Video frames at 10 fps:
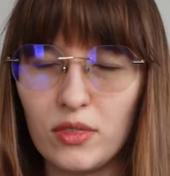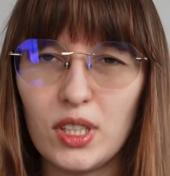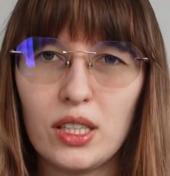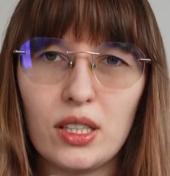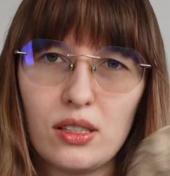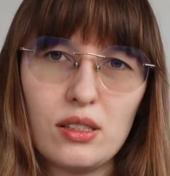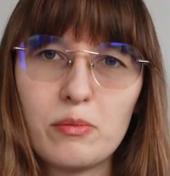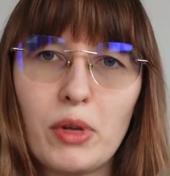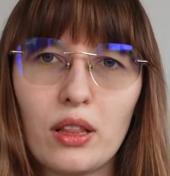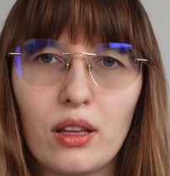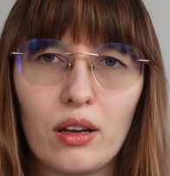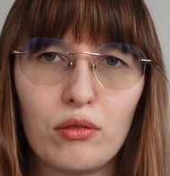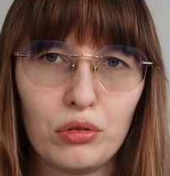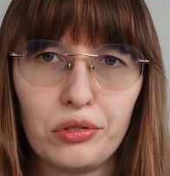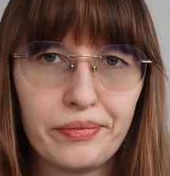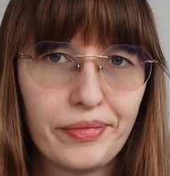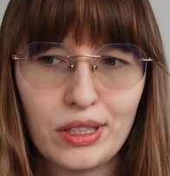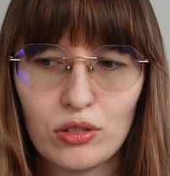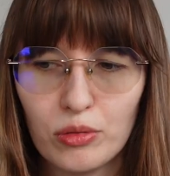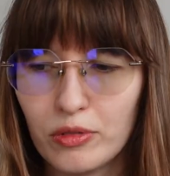It doesn't smell like wool,
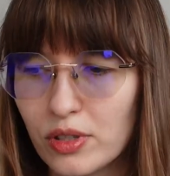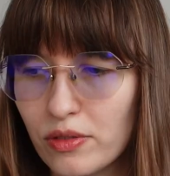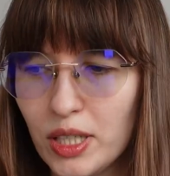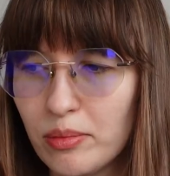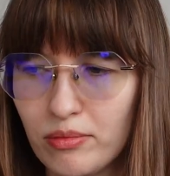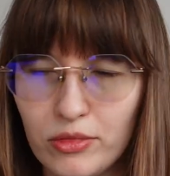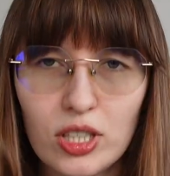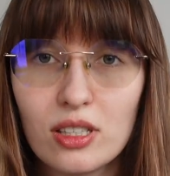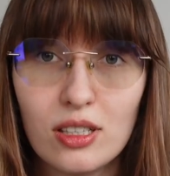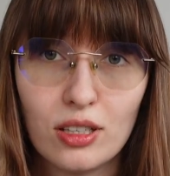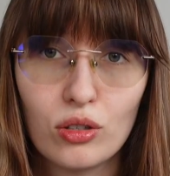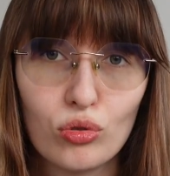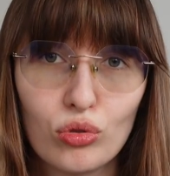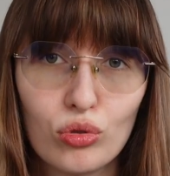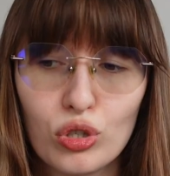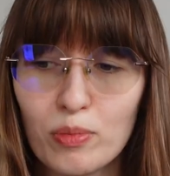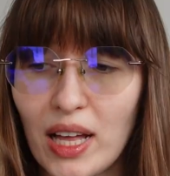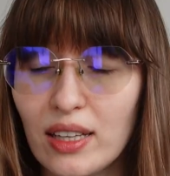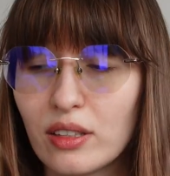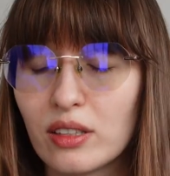that's obvious, right? You just needed to
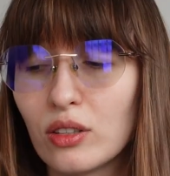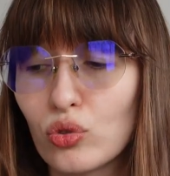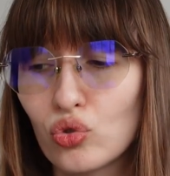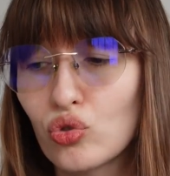smell and to